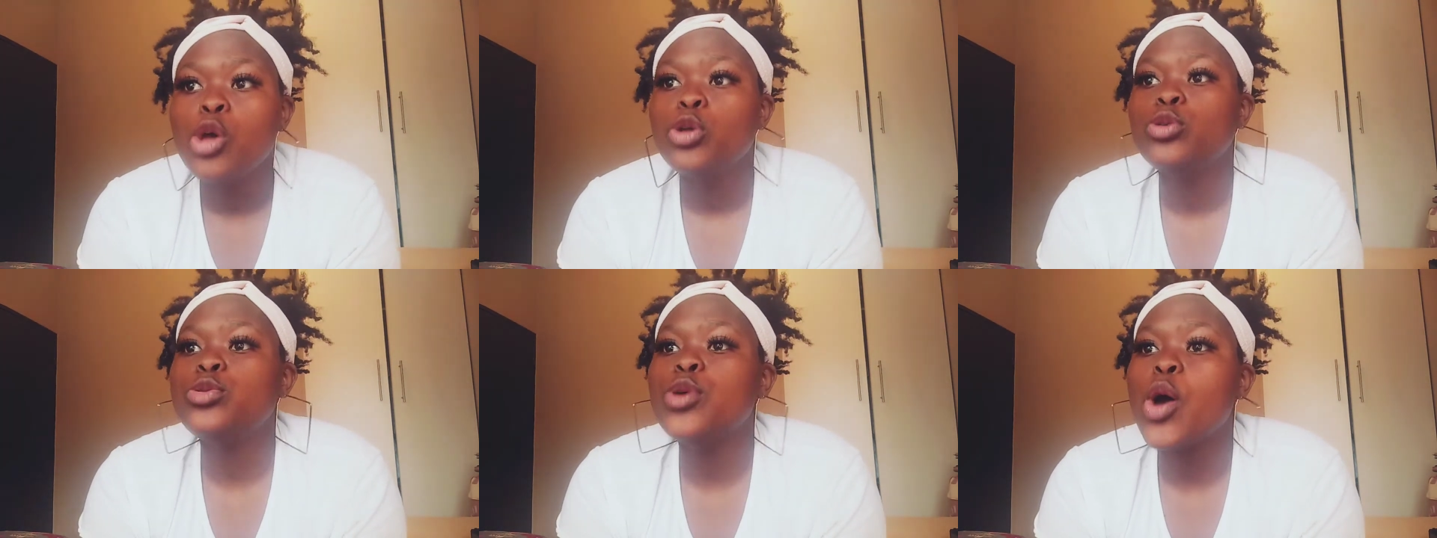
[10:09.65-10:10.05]

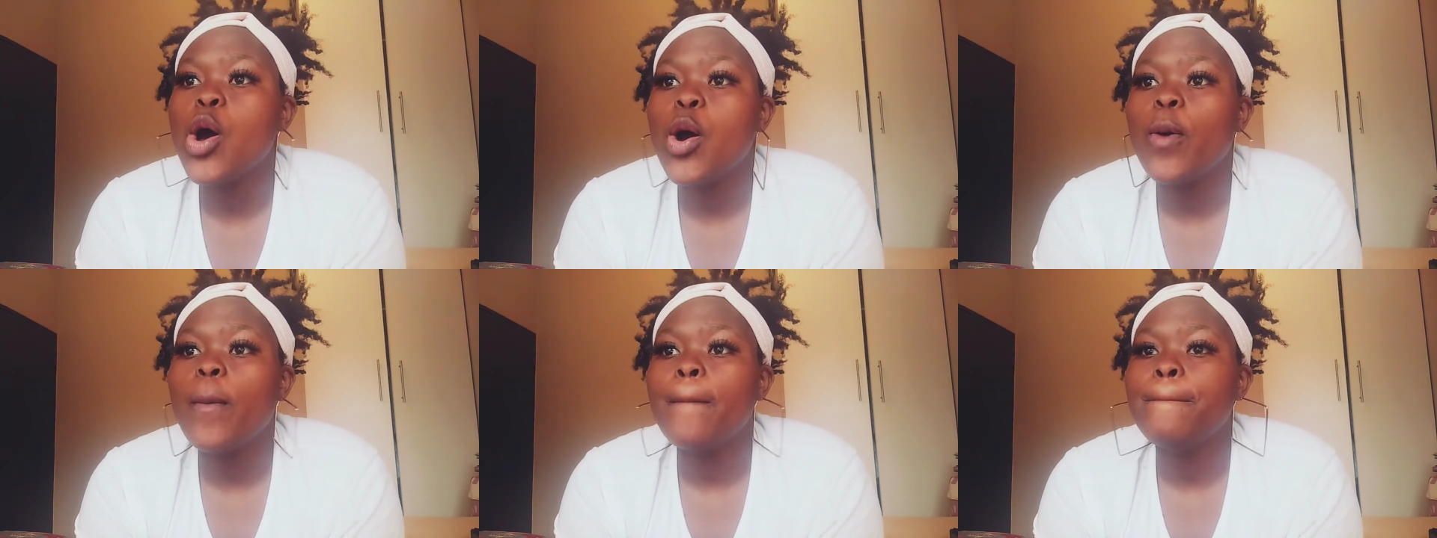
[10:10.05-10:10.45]

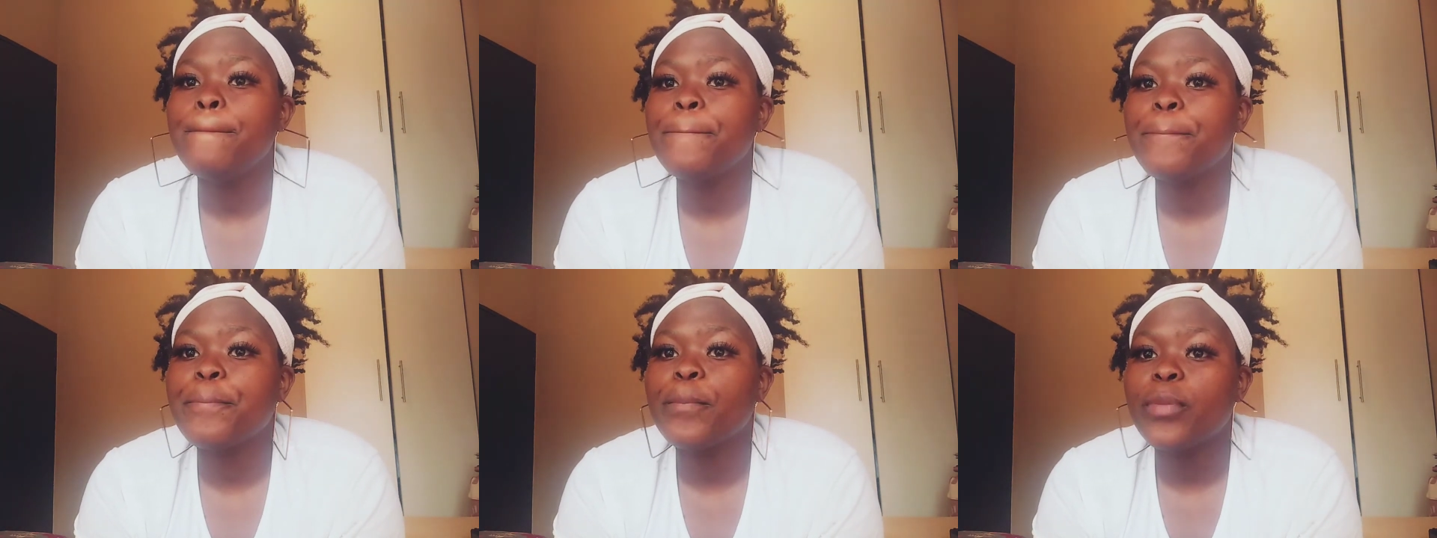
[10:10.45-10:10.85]
So
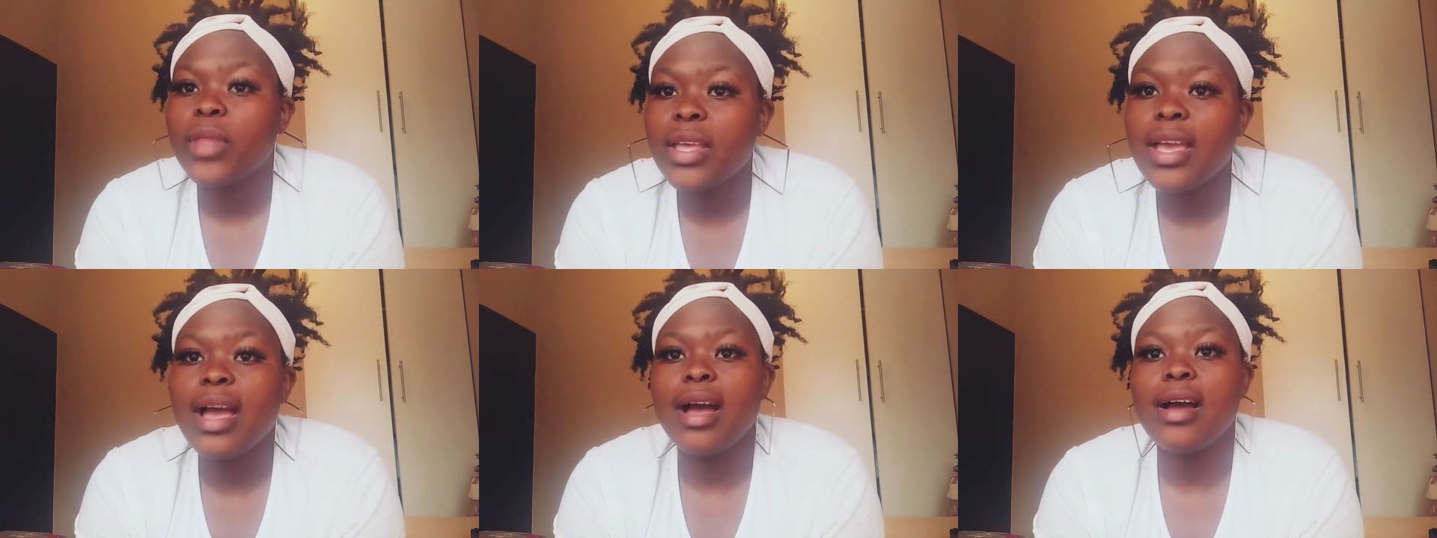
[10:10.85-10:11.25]

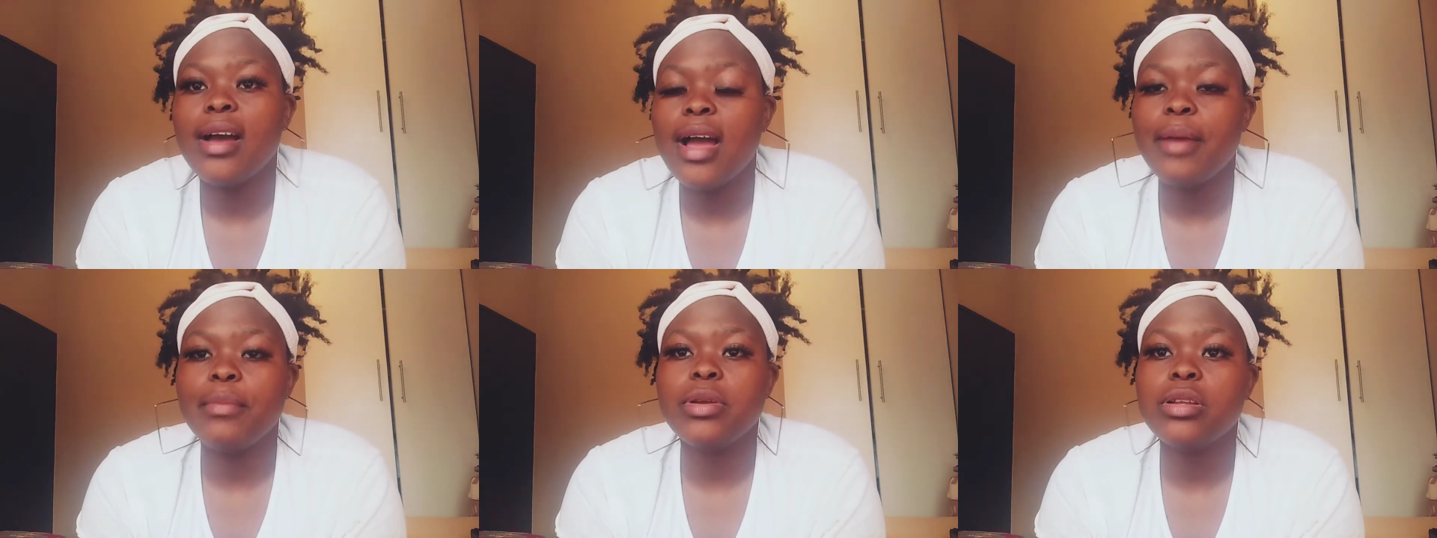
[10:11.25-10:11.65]
Yeah,
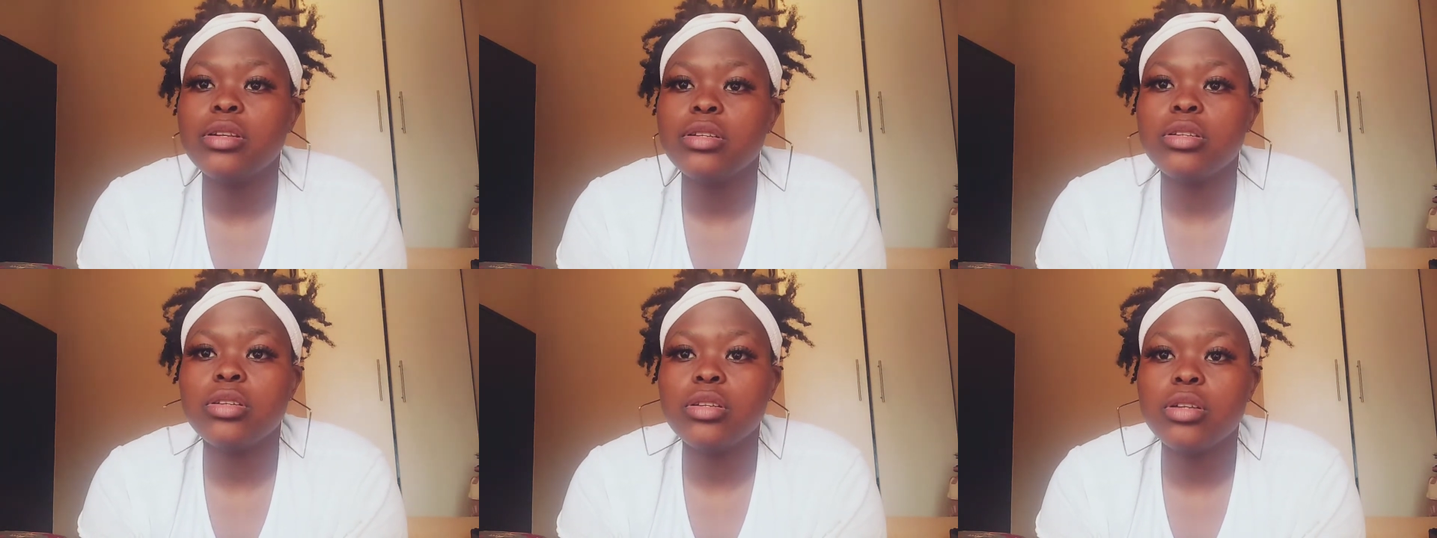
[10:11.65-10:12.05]
I
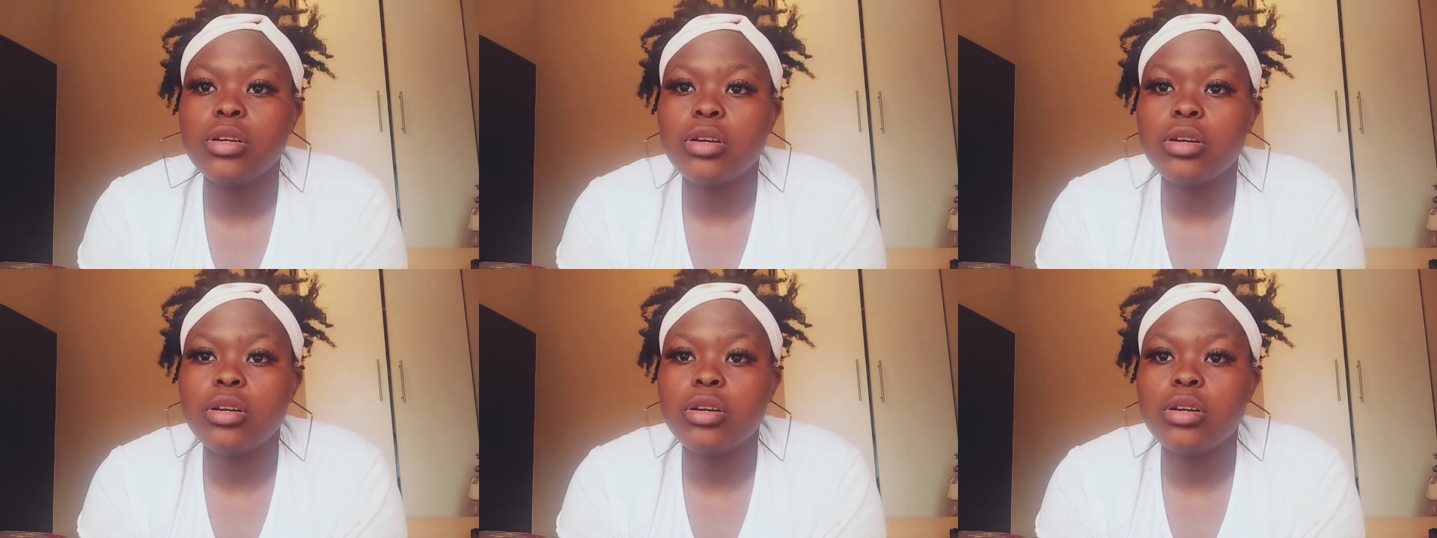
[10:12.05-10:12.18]
mean,